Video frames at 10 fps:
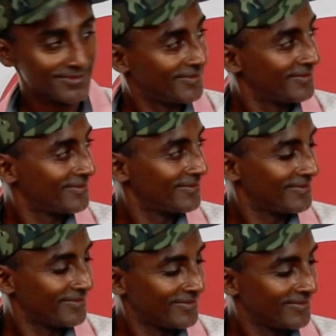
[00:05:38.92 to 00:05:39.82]

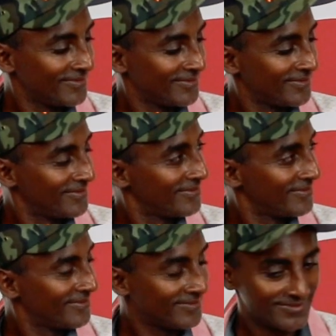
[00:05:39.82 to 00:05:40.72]

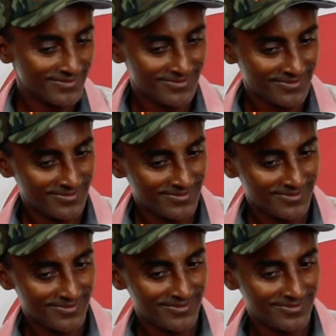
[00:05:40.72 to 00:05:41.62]

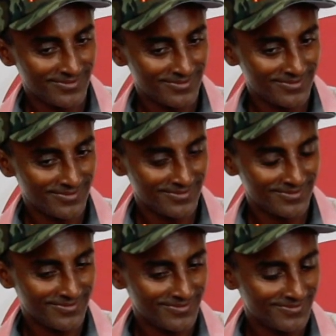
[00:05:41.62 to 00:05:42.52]

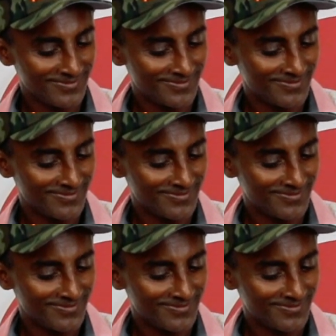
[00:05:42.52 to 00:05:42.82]
This person isn't speaking.